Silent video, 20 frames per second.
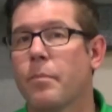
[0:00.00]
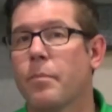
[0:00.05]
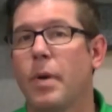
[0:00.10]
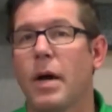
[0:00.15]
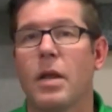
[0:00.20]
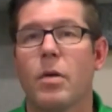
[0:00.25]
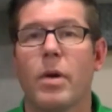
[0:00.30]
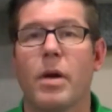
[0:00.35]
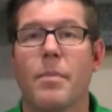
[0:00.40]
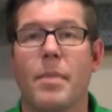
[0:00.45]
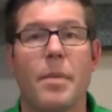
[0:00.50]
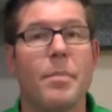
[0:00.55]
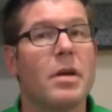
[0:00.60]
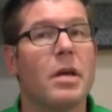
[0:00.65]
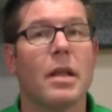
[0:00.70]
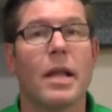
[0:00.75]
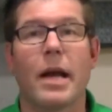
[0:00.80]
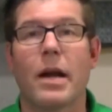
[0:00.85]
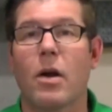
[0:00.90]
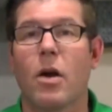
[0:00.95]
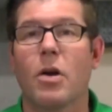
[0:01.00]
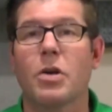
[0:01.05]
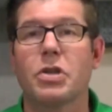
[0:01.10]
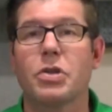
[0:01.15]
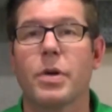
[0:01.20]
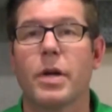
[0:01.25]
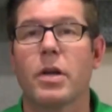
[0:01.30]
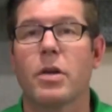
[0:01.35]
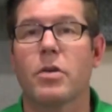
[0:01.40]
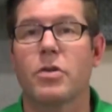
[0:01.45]
by the way, maybe you like our
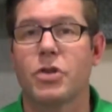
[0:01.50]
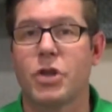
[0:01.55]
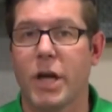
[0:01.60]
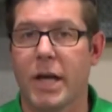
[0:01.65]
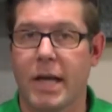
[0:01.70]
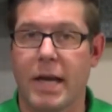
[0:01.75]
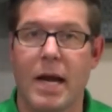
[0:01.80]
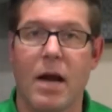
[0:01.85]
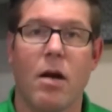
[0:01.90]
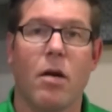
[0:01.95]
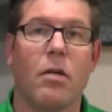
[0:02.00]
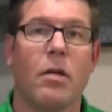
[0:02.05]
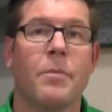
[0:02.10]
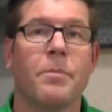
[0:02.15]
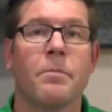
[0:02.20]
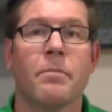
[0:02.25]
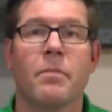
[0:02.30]
trailer, check it out.